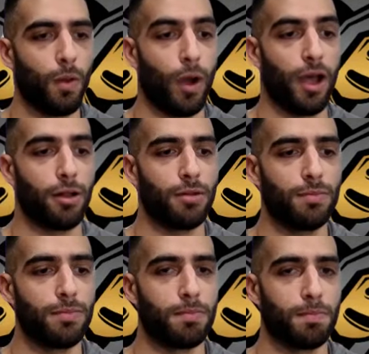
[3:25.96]

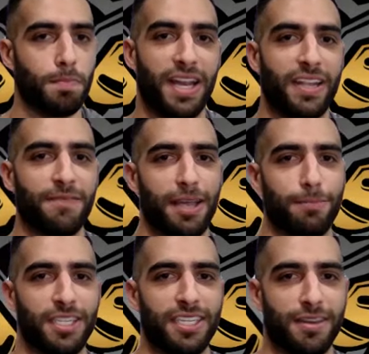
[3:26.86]
well many of
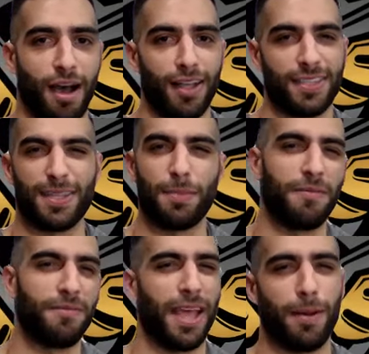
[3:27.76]
them did not some
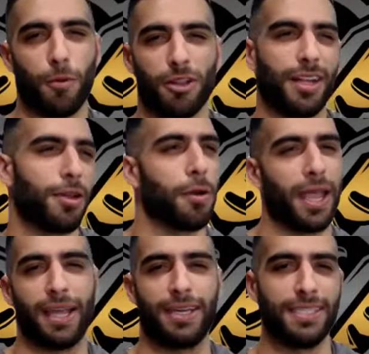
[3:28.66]
of them were like
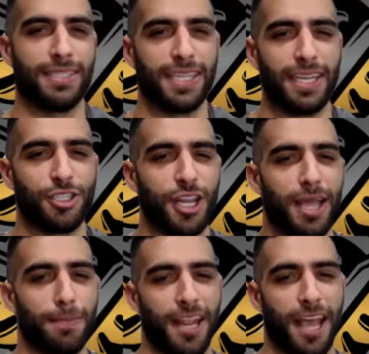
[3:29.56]
okay i need to get in
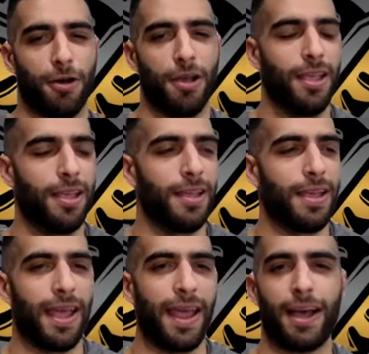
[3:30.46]
shape now
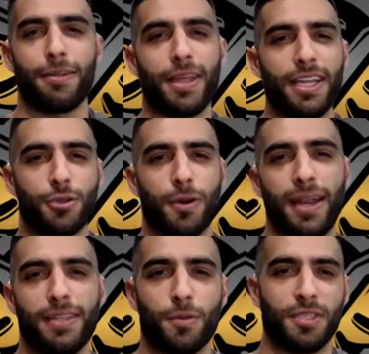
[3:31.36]
how they
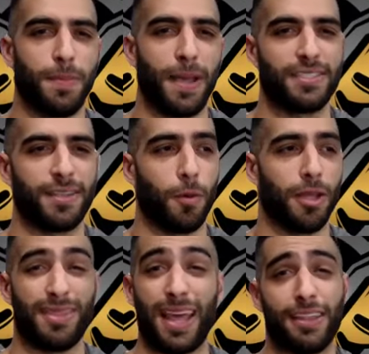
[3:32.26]
trained was based on
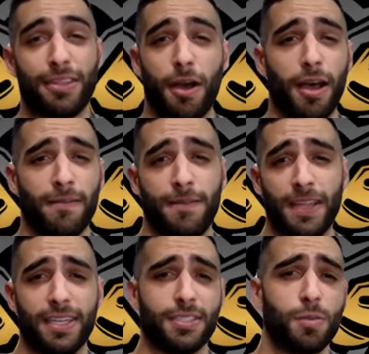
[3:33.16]
what they thought
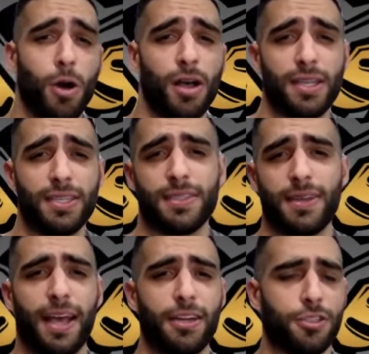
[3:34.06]
fitness was
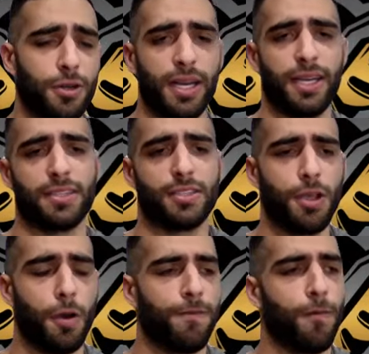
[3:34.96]
and how to train and
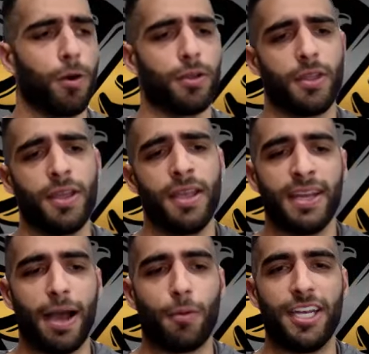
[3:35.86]
so forth
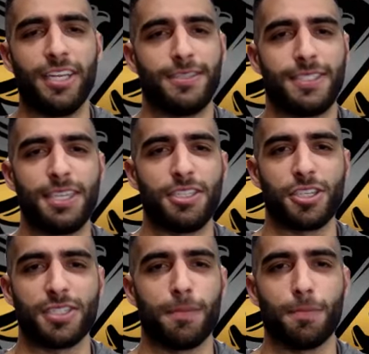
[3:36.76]
now, we didn't
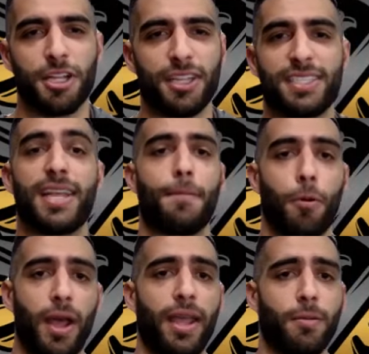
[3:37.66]
just completely step
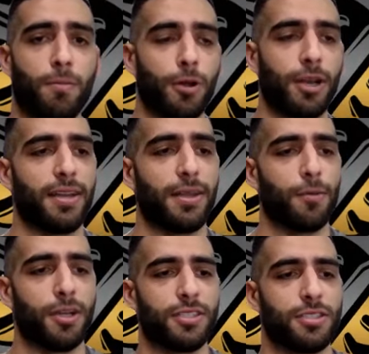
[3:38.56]
away. What I did
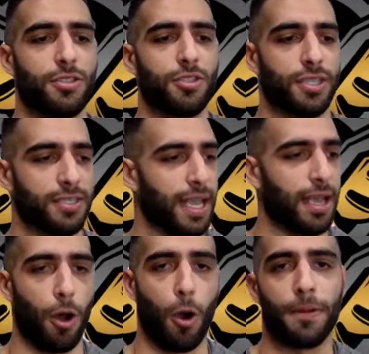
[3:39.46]
was just
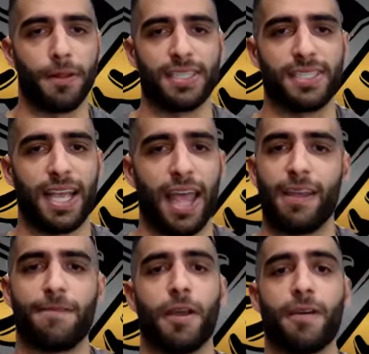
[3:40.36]
say openly say,
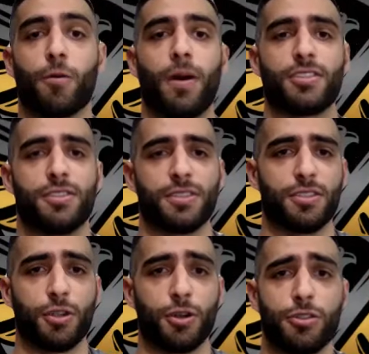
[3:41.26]
hey, if you have questions,
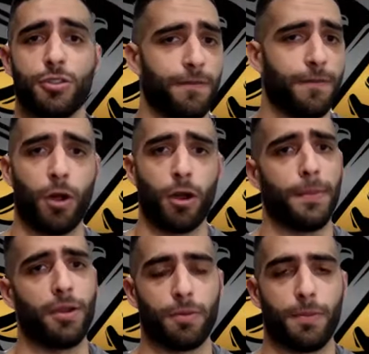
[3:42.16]
concerns, or if you want to
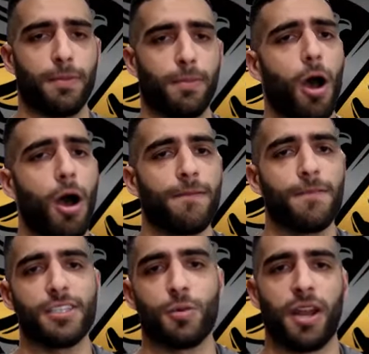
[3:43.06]
meet with me in my
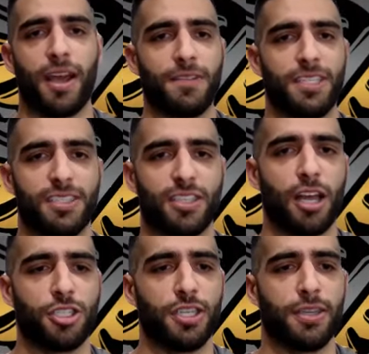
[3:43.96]
office, you want to have a
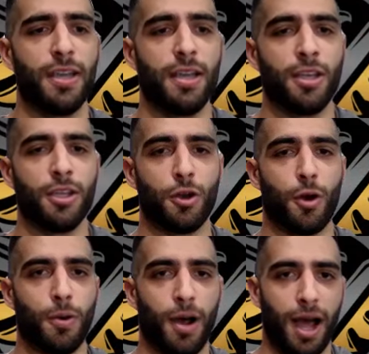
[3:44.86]
discussion, you
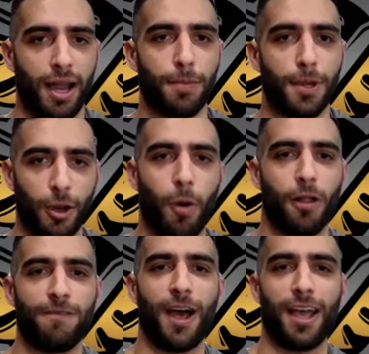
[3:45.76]
know, I am a
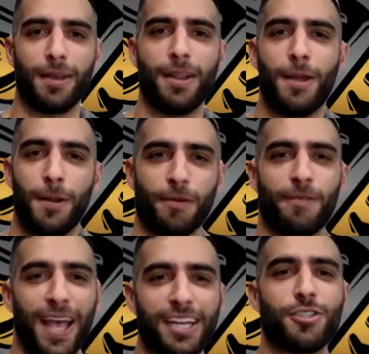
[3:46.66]
qualified
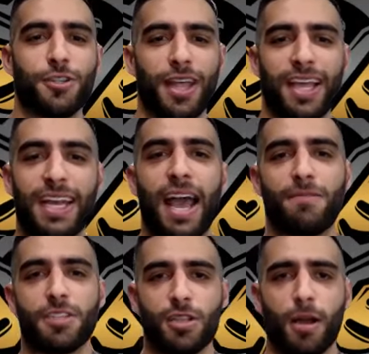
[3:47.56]
professional that can
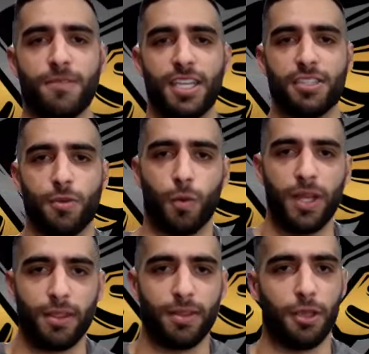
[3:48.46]
have this conversation
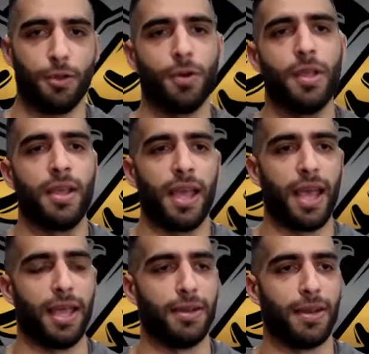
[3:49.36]
with you
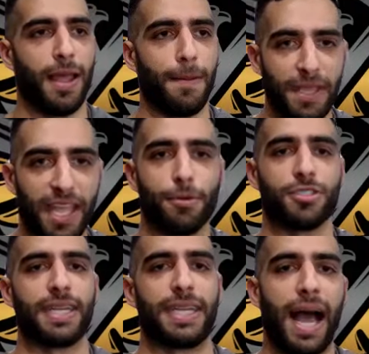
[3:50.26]
and and be able
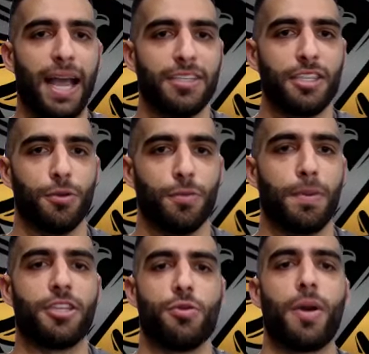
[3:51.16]
to guide you
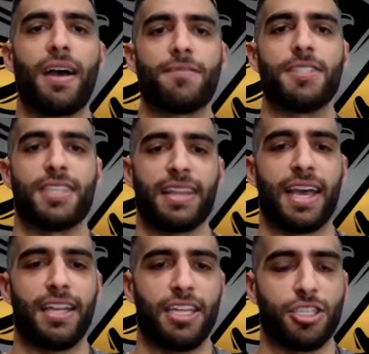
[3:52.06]
but you have to take
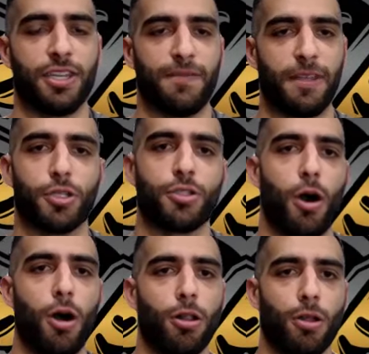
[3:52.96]
that initiative it was
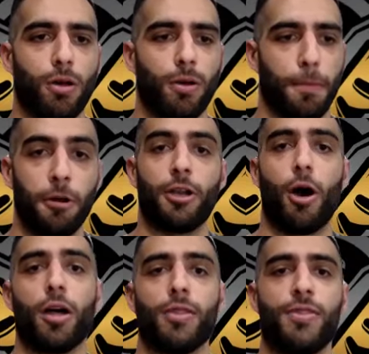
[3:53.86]
all put
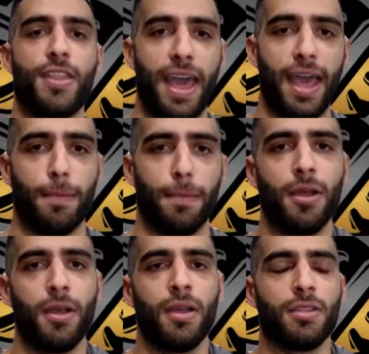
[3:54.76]
on them
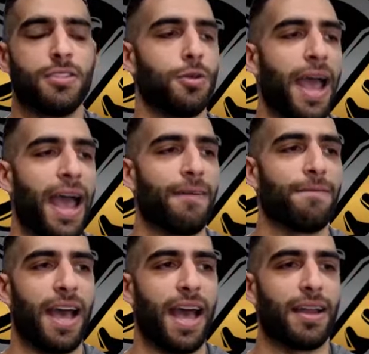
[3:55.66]
to
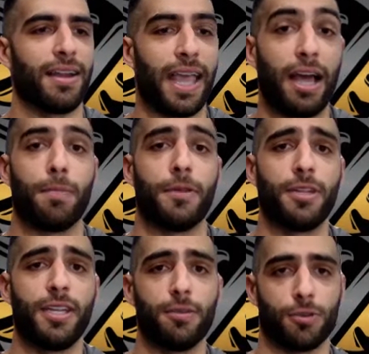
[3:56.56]
have that
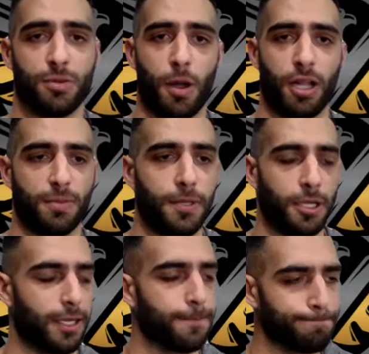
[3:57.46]
accountability and
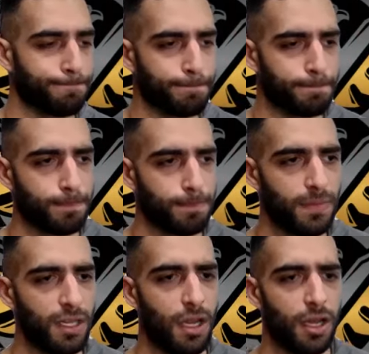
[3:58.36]
responsibility
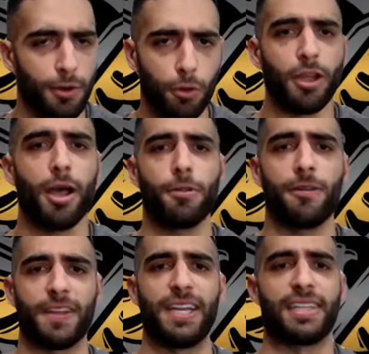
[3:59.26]
uh, there were a couple
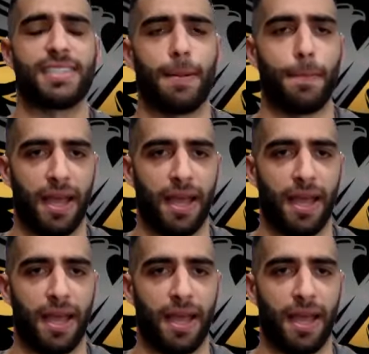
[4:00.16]
of cadets that